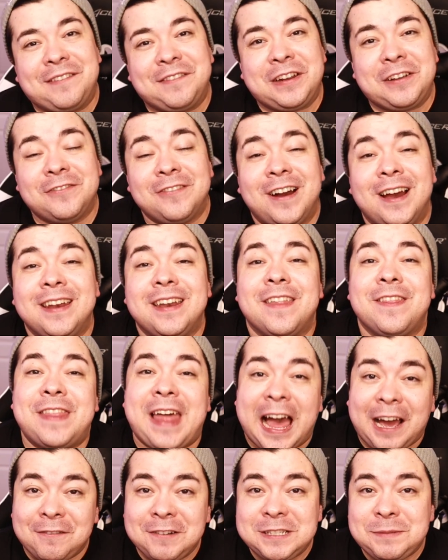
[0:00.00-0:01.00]
everyone,
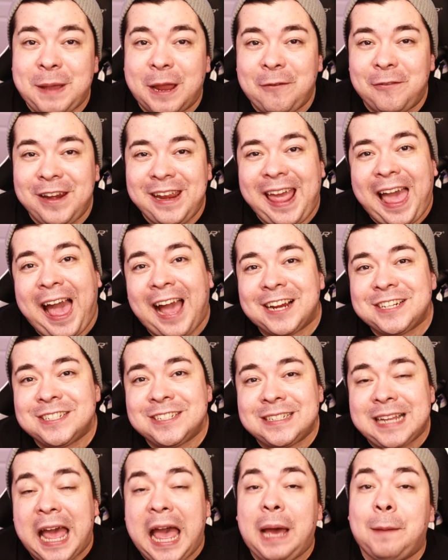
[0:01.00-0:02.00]
that was my
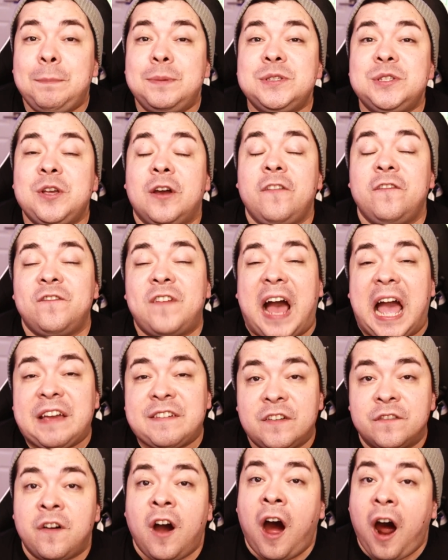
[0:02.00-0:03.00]
reaction to episode
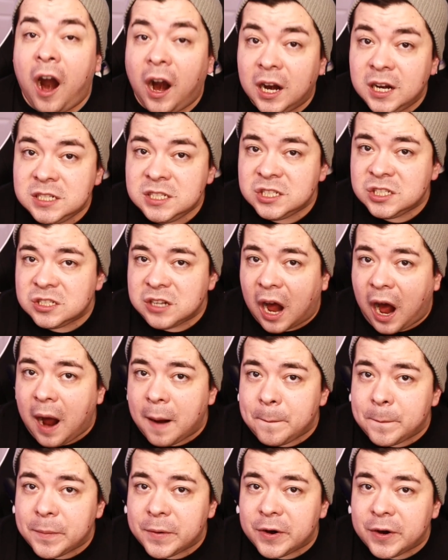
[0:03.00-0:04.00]
five of
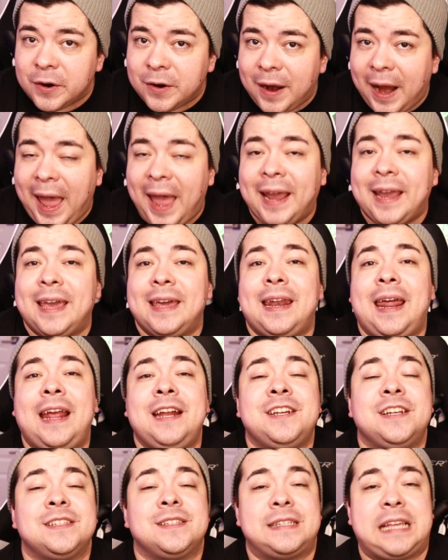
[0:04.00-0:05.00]
Heartstopper. And can
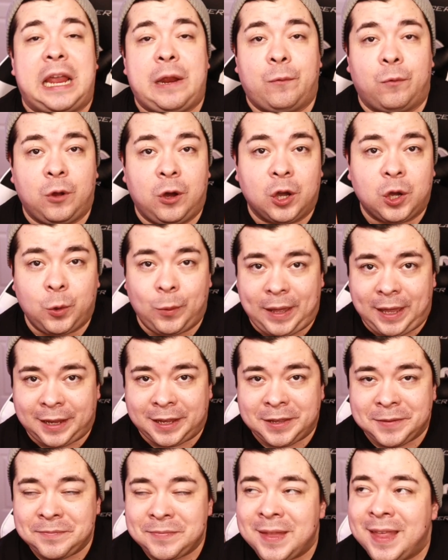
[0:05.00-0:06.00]
I just say real
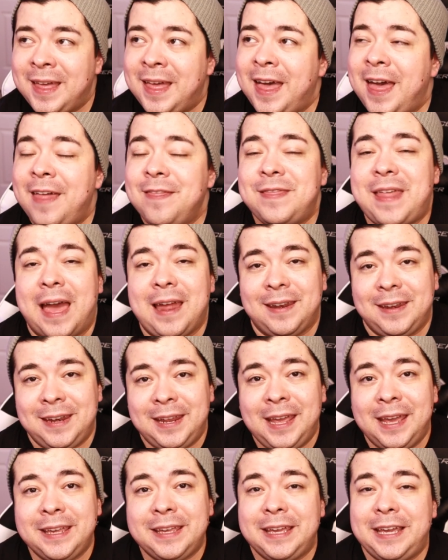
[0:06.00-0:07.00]
quick that
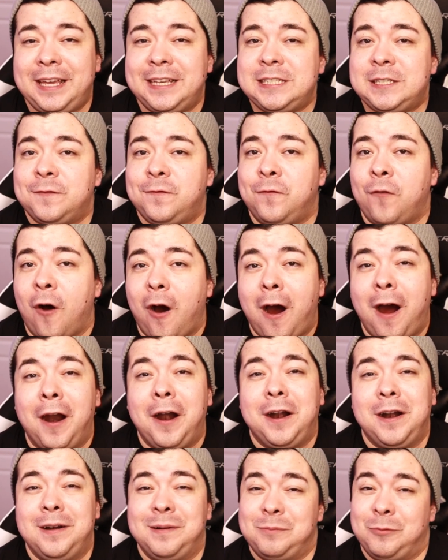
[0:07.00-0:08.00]
Nick is
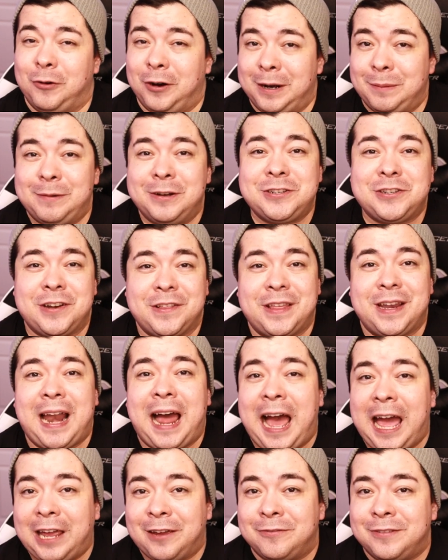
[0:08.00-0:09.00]
far more mature than
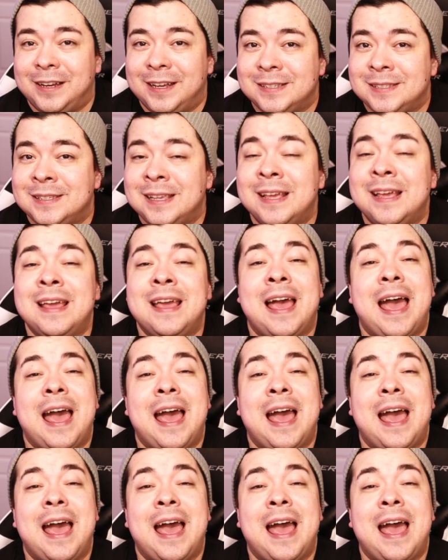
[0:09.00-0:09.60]
I was